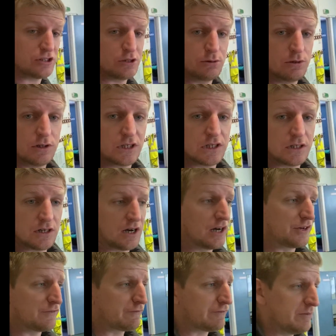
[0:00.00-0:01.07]
too
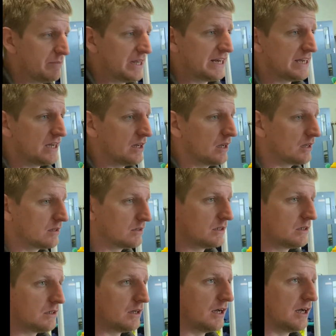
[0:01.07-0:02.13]
unfamiliar.
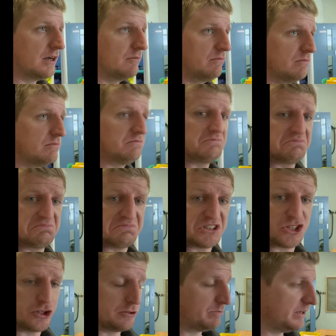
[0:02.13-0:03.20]

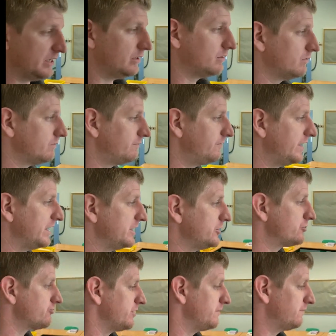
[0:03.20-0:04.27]
Should be fairly
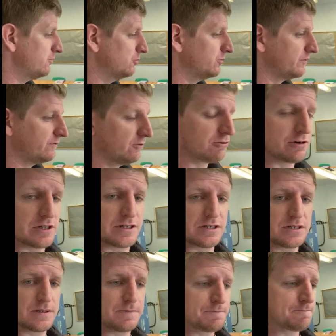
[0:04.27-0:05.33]
straightforward for
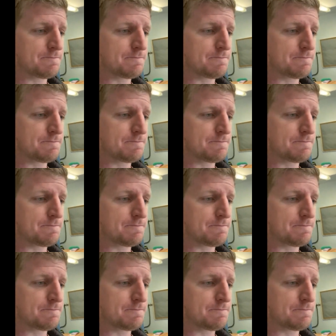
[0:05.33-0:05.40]
us.